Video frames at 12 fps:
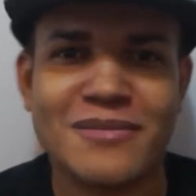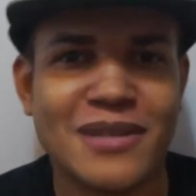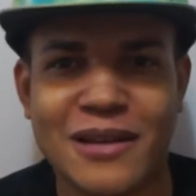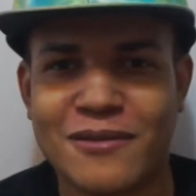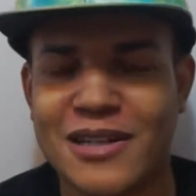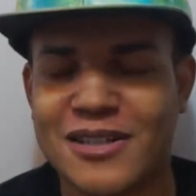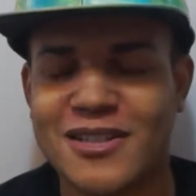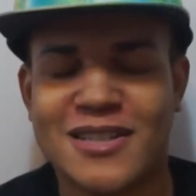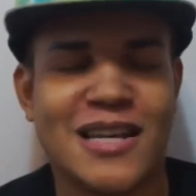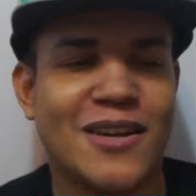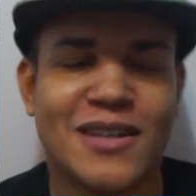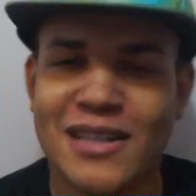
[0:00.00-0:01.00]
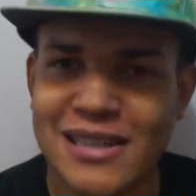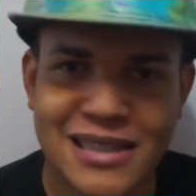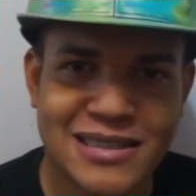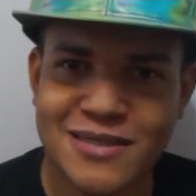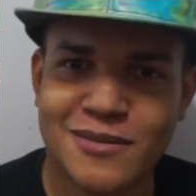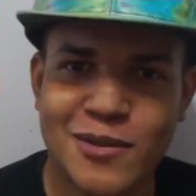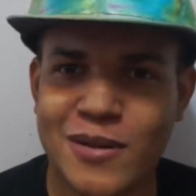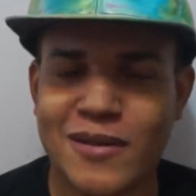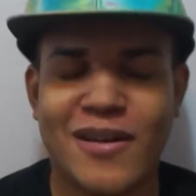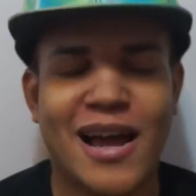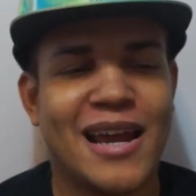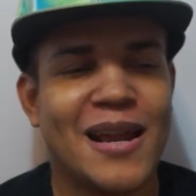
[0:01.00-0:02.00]
love Legend of Zelda, and that's totally
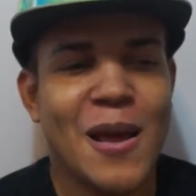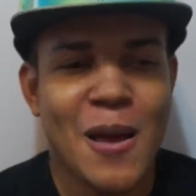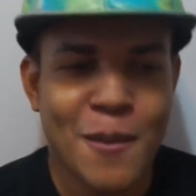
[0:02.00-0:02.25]
fine.